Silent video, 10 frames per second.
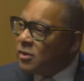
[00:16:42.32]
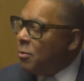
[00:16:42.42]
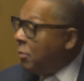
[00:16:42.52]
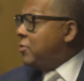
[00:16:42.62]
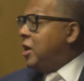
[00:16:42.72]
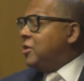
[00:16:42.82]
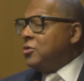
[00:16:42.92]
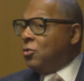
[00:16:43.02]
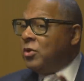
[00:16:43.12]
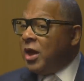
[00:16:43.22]
come up. Well, I
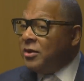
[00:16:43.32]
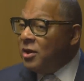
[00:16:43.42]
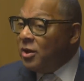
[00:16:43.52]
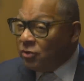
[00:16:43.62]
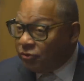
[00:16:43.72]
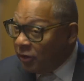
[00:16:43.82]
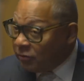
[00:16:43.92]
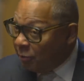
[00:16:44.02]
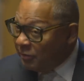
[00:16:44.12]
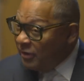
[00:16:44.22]
didn't know that. The
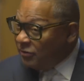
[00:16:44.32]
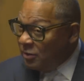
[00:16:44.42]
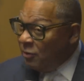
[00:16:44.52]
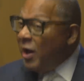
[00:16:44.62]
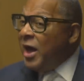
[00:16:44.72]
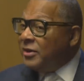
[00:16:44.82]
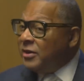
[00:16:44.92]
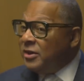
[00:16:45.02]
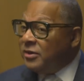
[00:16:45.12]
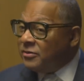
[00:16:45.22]
juxtaposition of
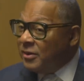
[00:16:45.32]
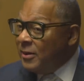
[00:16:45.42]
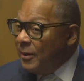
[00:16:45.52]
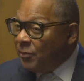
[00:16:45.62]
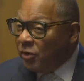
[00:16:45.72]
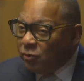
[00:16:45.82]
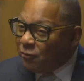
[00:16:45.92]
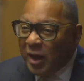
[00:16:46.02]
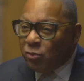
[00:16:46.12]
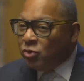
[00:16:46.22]
ideas that you
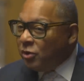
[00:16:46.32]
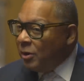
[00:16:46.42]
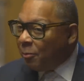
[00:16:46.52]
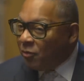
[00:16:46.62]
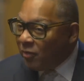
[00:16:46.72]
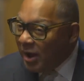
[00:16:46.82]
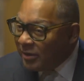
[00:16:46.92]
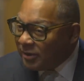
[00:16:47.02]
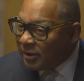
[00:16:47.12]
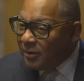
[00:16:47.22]
find when you're
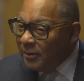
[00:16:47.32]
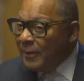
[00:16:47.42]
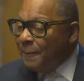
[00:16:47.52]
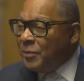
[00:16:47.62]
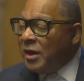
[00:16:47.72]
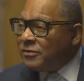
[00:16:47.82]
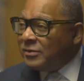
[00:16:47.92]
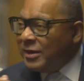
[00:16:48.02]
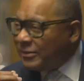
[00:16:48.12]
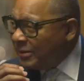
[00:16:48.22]
improvising. That's,
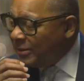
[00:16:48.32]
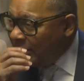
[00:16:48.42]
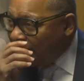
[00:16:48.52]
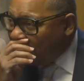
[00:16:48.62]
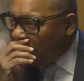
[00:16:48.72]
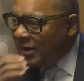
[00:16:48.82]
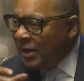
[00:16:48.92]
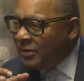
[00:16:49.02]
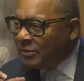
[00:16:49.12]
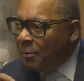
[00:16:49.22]
that's the thing that's
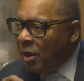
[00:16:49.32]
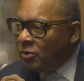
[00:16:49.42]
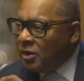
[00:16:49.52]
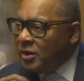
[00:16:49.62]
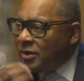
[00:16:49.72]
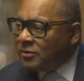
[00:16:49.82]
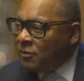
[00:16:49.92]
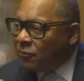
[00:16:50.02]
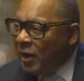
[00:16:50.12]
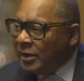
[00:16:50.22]
jazz about,
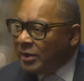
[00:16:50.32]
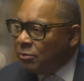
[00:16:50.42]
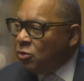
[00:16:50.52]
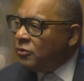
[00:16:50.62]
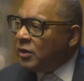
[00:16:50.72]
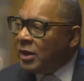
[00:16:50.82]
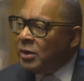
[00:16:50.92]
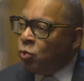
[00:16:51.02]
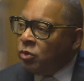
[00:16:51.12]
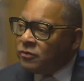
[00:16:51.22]
symphonic music.
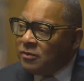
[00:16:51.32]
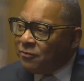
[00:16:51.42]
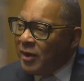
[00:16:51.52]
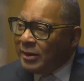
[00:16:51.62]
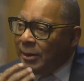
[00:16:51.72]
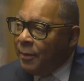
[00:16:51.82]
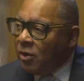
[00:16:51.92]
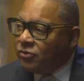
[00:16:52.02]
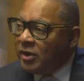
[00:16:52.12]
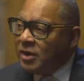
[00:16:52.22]
And what's symphonic
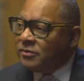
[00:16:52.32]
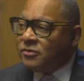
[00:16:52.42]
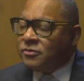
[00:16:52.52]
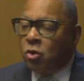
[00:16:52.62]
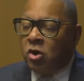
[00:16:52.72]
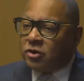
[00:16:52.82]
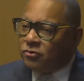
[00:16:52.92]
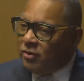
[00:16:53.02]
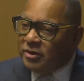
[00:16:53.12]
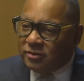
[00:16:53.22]
about jazz is the
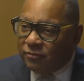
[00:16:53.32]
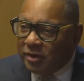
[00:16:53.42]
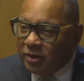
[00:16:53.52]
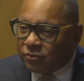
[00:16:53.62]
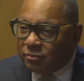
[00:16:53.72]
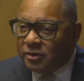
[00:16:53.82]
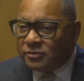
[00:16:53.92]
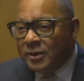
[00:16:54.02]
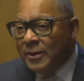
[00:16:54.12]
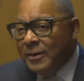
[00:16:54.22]
orchestration of the instruments,